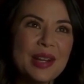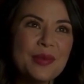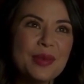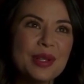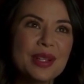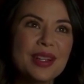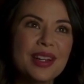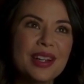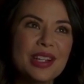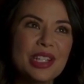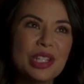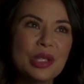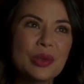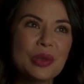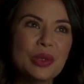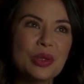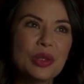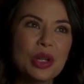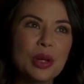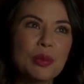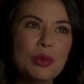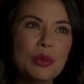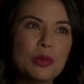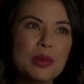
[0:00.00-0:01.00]
got you in
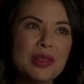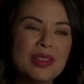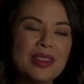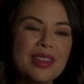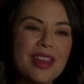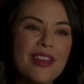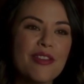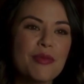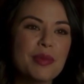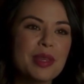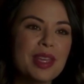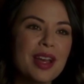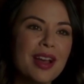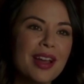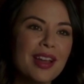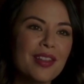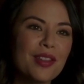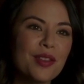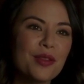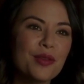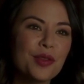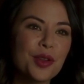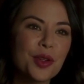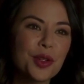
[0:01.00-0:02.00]
trouble with the FBI in the
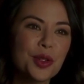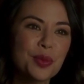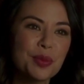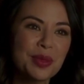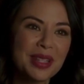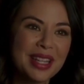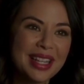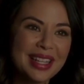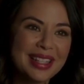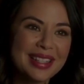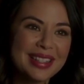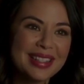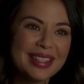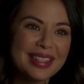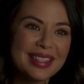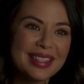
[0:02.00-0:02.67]
first place?